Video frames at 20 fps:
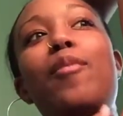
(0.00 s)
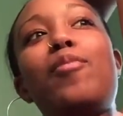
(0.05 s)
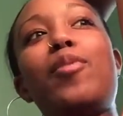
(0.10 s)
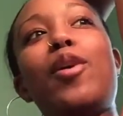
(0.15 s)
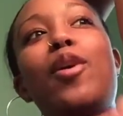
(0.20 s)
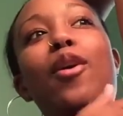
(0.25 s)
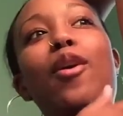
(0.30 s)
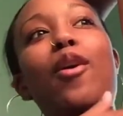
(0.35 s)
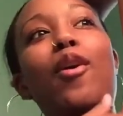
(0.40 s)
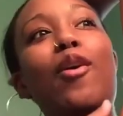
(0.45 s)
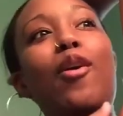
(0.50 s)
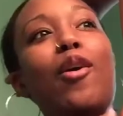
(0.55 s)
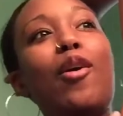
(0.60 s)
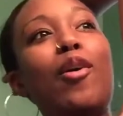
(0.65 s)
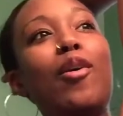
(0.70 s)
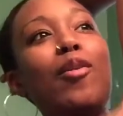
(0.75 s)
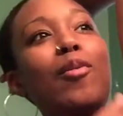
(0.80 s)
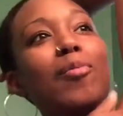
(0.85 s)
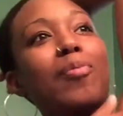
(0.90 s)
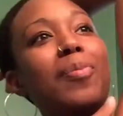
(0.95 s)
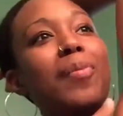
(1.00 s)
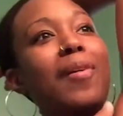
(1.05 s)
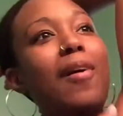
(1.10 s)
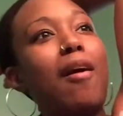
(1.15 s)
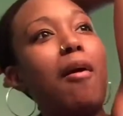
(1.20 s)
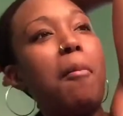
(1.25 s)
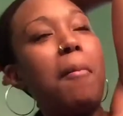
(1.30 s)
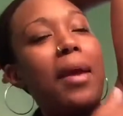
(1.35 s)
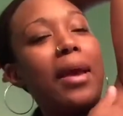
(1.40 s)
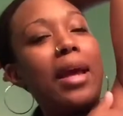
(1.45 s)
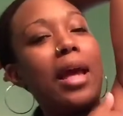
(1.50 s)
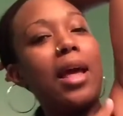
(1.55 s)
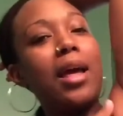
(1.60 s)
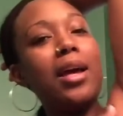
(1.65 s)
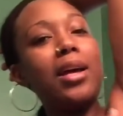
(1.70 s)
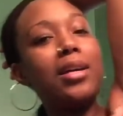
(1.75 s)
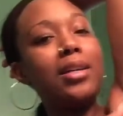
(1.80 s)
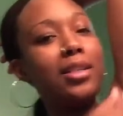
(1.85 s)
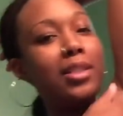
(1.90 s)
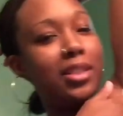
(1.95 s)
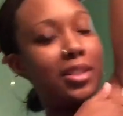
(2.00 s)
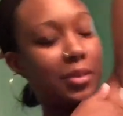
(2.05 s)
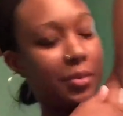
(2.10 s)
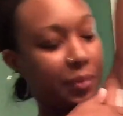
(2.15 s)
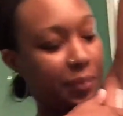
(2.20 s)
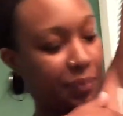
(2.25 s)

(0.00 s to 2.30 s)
bloop. Oh my gosh.